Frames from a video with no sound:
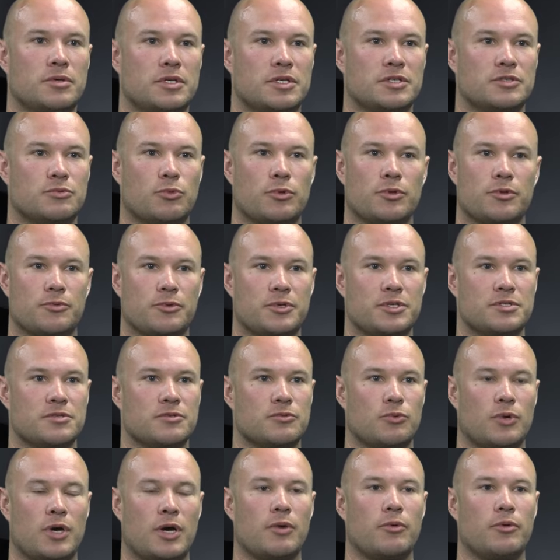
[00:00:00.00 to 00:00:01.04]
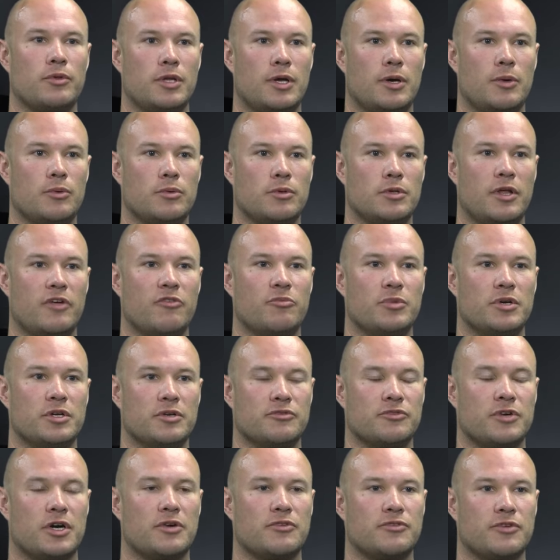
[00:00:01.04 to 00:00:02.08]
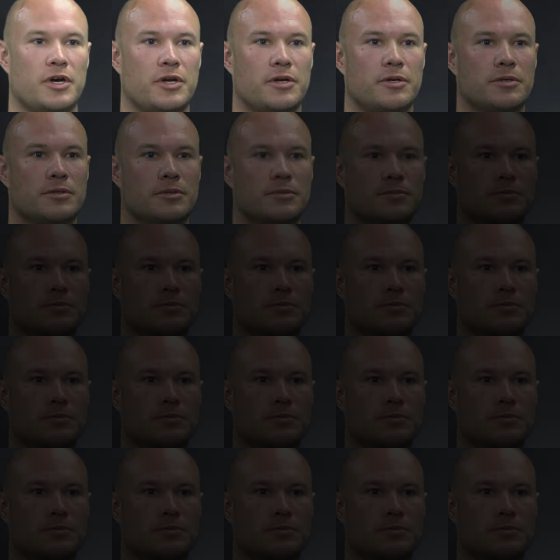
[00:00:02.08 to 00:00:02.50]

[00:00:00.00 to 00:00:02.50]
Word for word: is one of the reasons why I love, love being a firefighter.